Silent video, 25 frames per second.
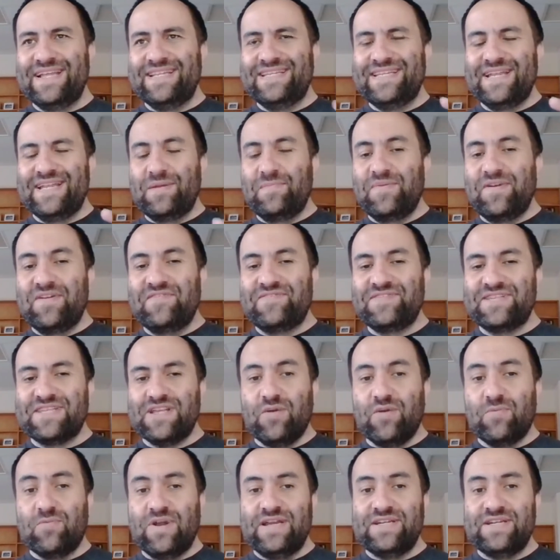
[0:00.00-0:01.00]
they did a bit of
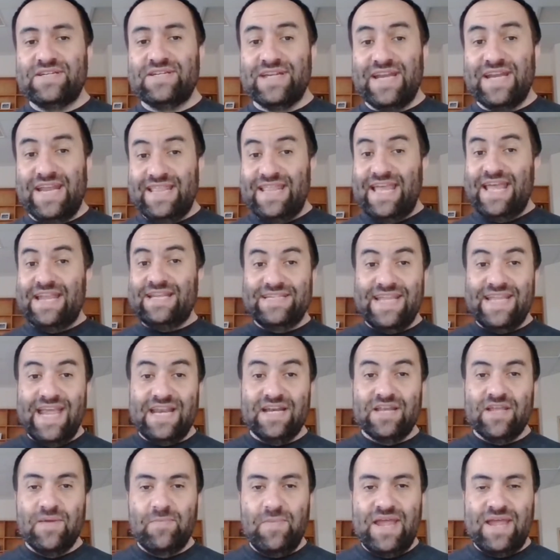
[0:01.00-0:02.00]
celebration, and then
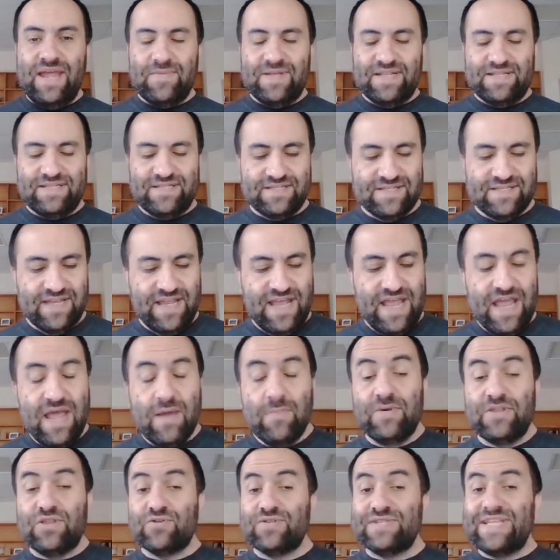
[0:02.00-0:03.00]
Ten Commandments.
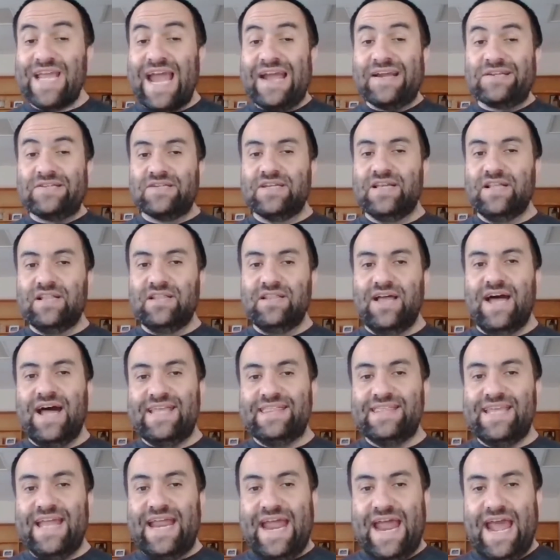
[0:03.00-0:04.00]
But there's actually a
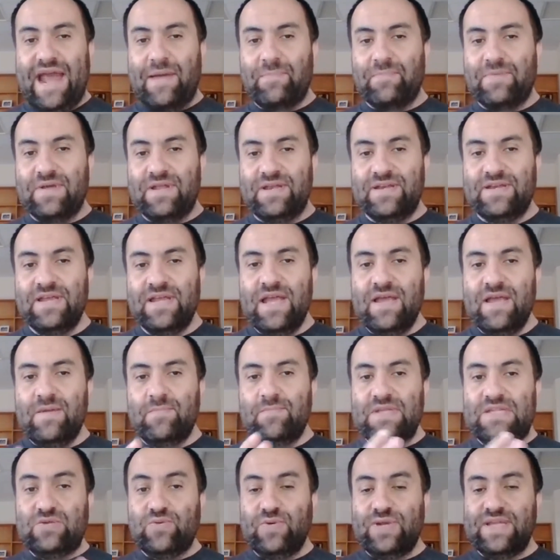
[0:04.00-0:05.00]
lot that happened
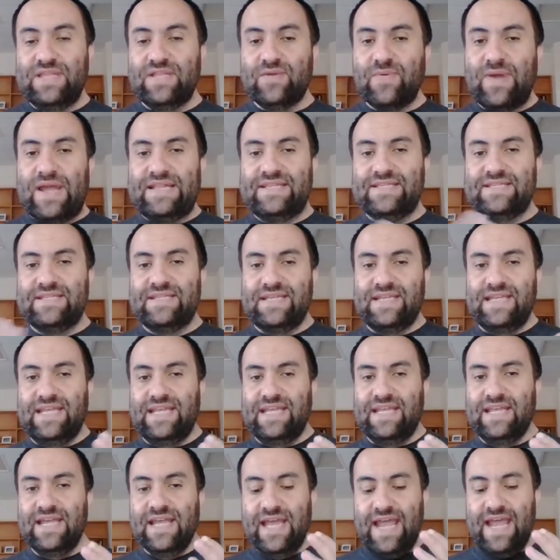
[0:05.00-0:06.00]
between the Red
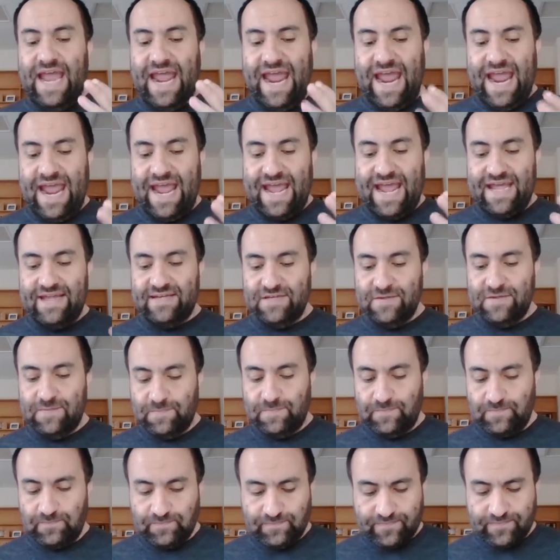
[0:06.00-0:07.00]
Sea and
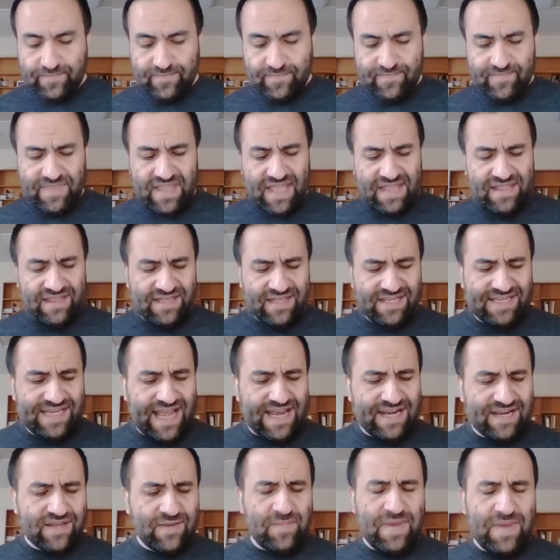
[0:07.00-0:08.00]
the
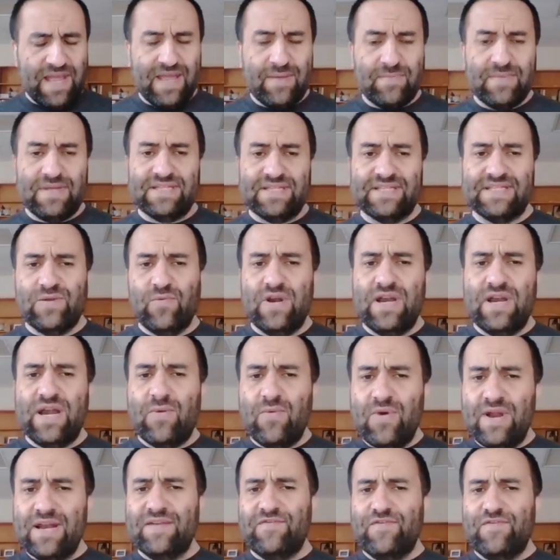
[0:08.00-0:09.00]
Ten Commandments. And what
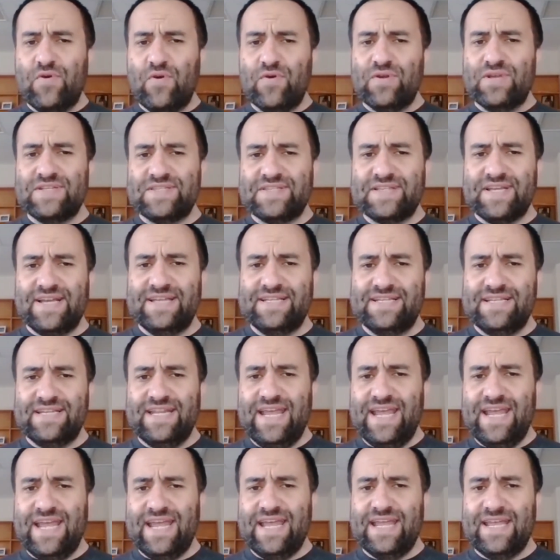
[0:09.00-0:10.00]
I want to focus on
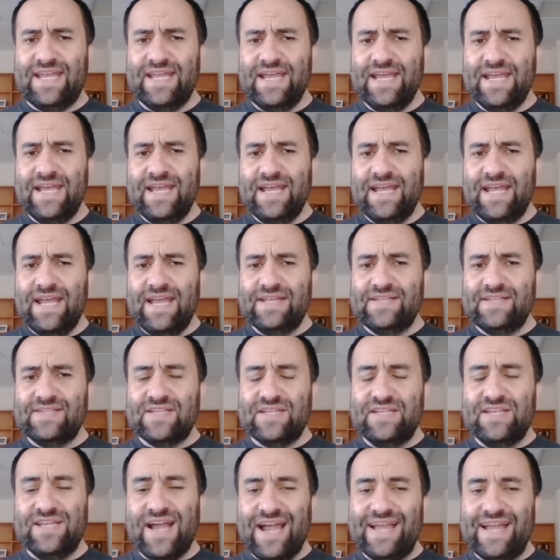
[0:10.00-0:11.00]
today is
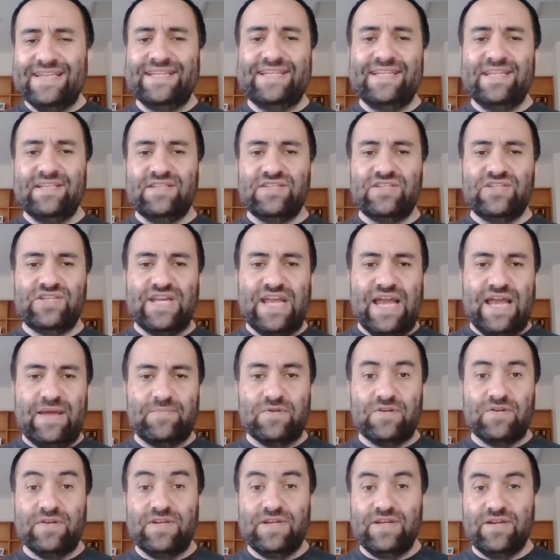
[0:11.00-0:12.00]
the 19th
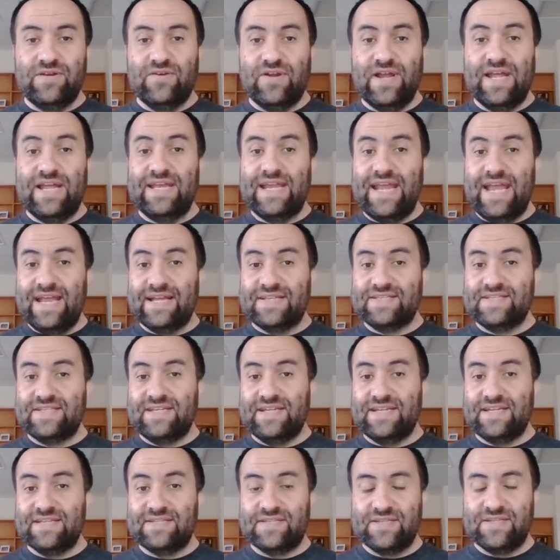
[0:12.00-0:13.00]
chapter here in
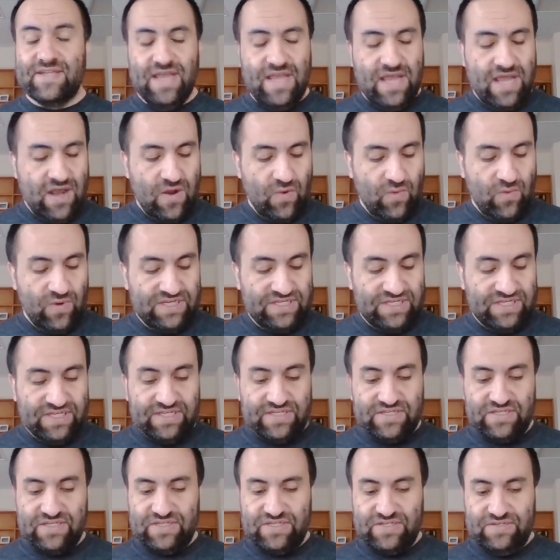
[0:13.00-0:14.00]
Exodus, which
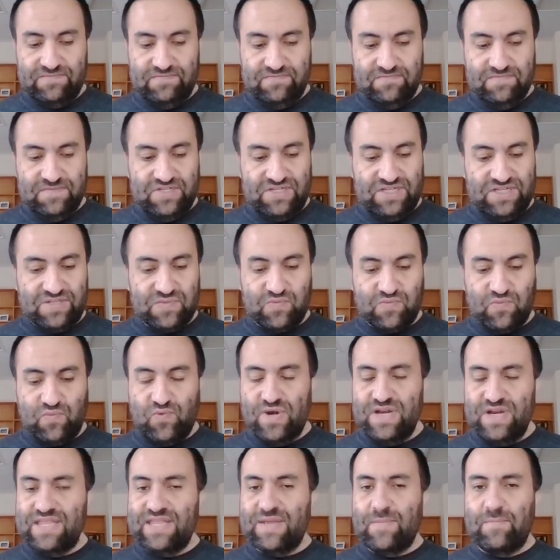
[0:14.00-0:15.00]
is just
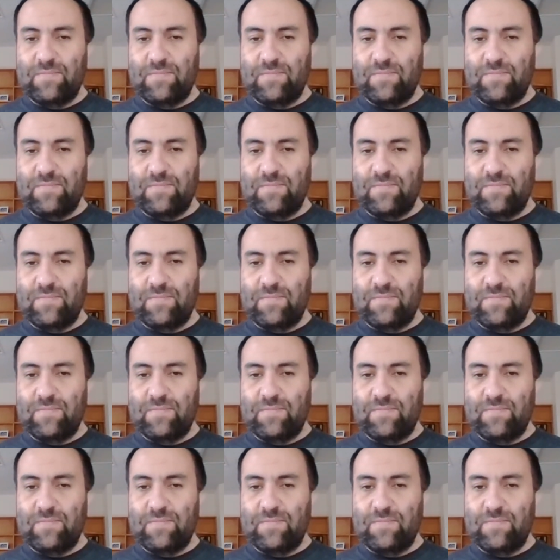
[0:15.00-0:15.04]
one